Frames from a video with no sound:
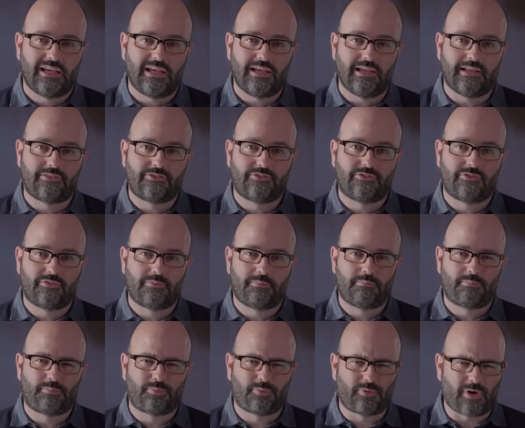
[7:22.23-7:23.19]
it's
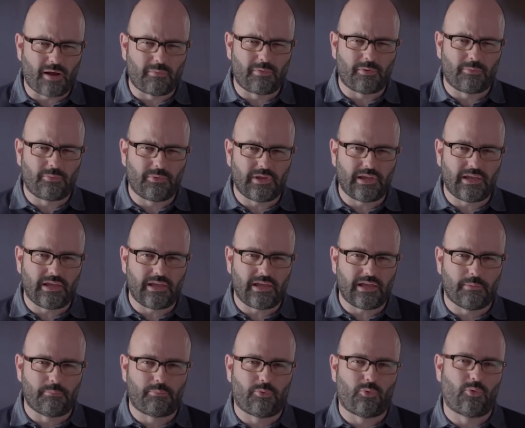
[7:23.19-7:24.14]

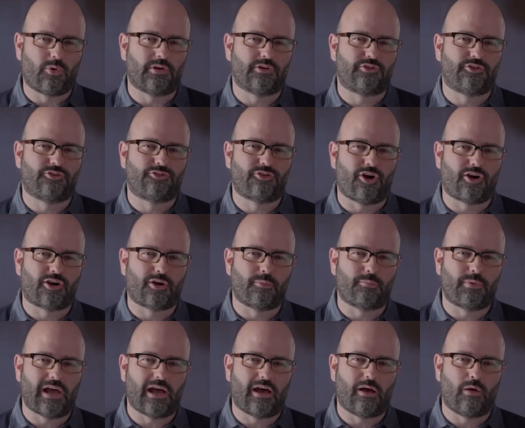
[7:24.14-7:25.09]
probably important to talk
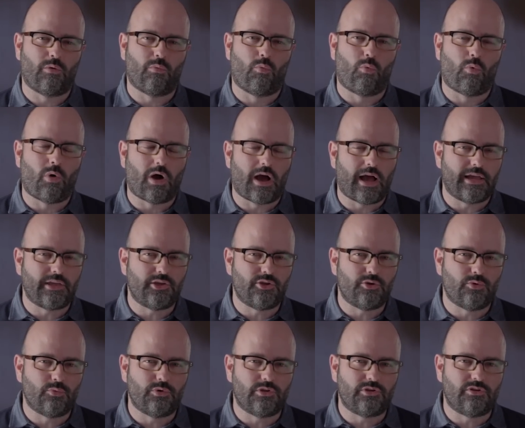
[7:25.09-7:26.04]
about why
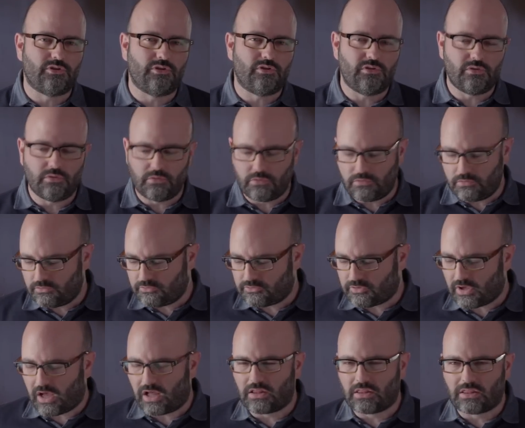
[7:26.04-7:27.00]
you would
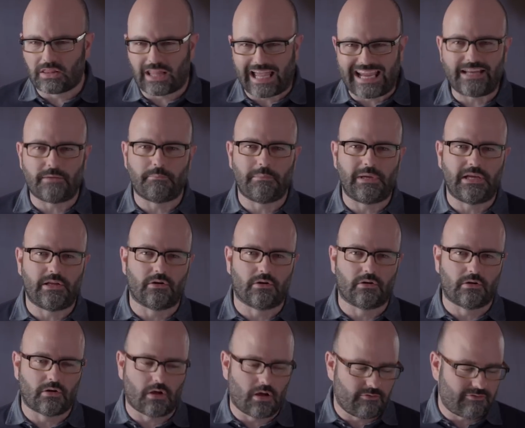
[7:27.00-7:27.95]
use a light
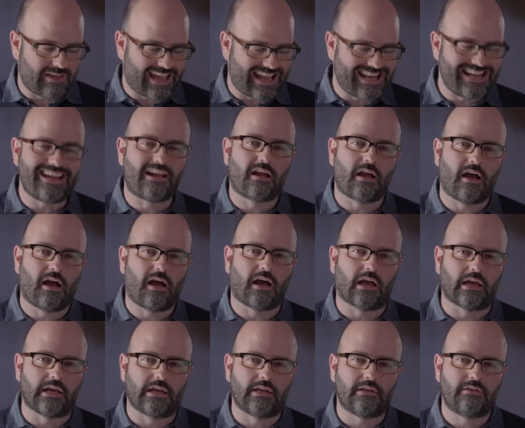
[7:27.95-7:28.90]
meter of any
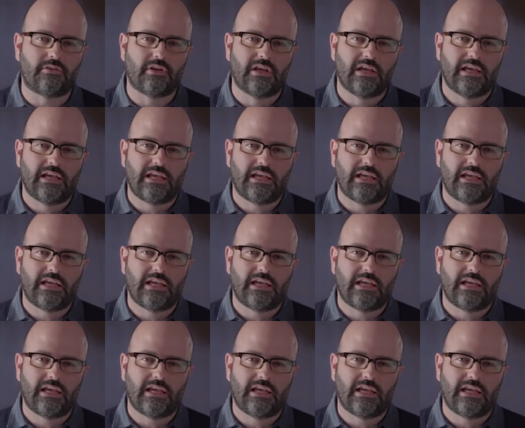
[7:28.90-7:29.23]
kind